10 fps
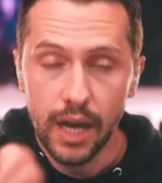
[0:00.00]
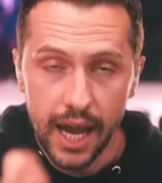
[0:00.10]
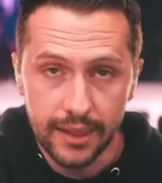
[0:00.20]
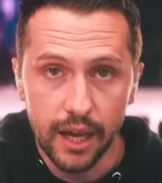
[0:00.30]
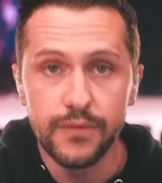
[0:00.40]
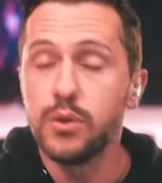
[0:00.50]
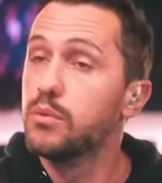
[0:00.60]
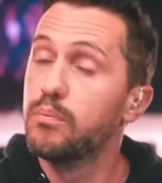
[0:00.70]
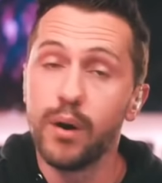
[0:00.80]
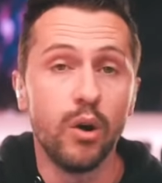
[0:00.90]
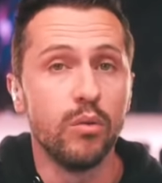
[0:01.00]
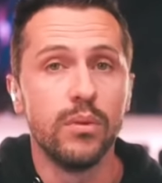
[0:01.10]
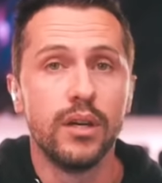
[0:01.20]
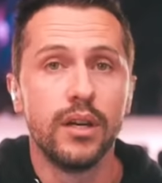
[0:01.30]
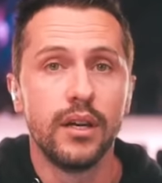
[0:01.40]
I love you. Boom.
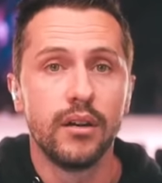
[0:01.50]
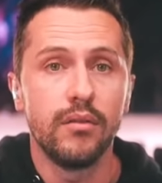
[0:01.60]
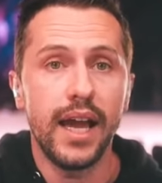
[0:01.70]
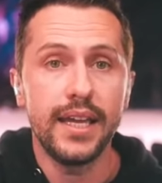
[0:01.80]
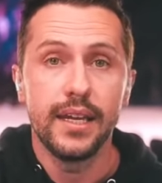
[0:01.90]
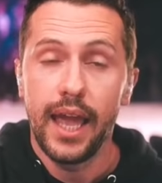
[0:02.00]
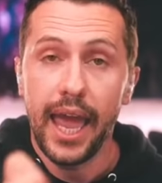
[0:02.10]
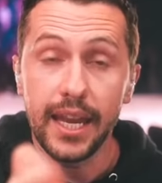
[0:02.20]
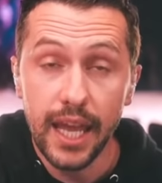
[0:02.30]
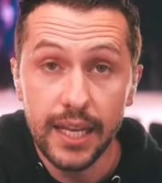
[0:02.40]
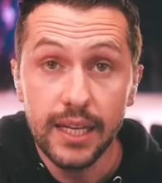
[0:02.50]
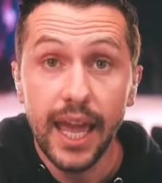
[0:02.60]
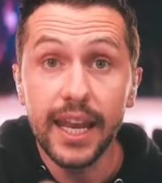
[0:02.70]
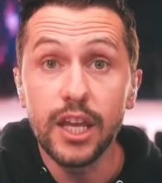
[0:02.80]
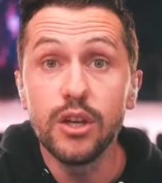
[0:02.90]
Right? And then,
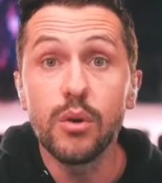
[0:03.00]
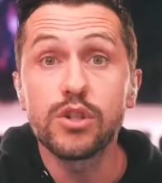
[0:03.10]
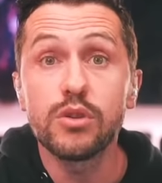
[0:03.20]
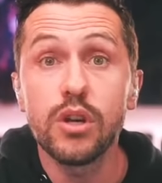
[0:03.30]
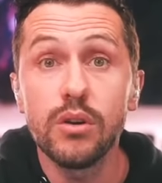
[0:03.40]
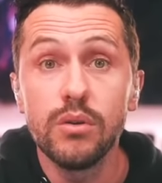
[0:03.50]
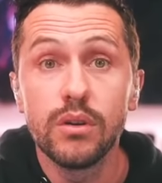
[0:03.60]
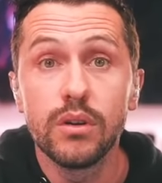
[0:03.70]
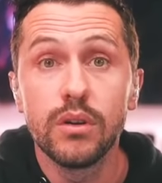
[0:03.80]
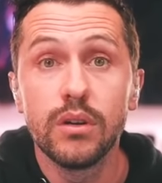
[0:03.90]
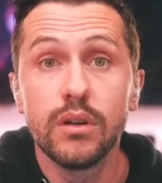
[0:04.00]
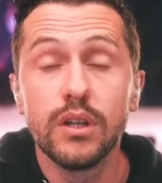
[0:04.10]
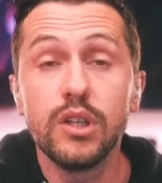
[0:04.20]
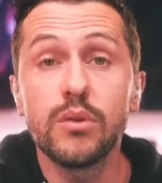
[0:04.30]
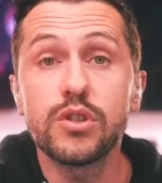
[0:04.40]
and then you know what you do?
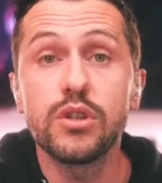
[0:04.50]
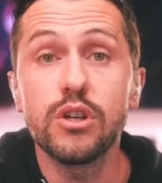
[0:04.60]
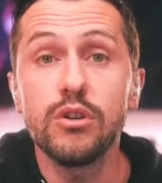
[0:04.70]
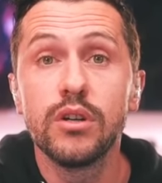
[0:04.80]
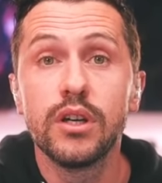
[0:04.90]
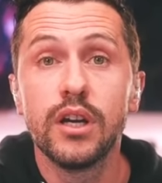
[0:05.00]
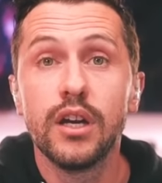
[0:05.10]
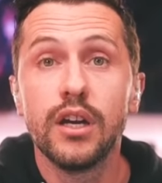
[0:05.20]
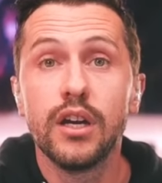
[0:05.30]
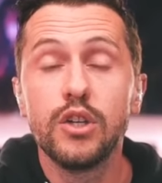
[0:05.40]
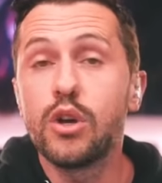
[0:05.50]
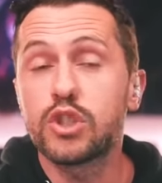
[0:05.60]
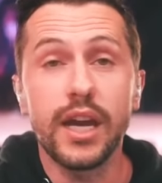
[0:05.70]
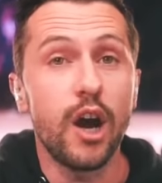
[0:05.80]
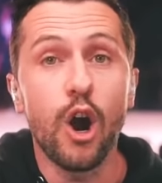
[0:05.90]
You know what you do? You don't
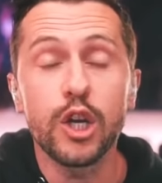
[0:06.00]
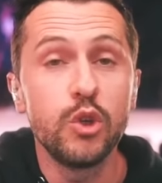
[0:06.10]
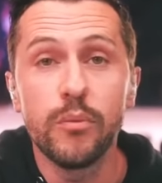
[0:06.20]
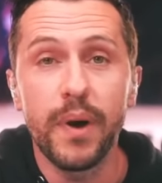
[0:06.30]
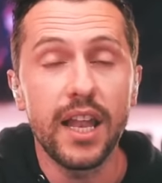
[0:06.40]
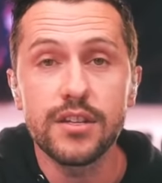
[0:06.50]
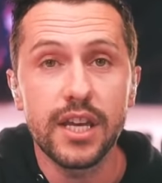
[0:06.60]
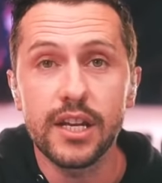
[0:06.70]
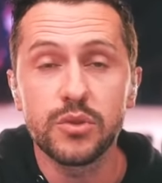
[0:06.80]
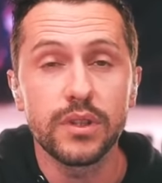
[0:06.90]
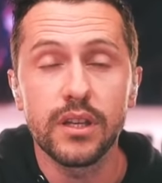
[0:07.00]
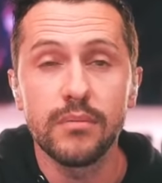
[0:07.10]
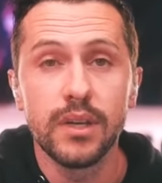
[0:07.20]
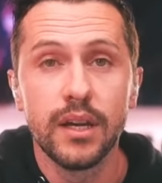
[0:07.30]
try to argue apologetics with them.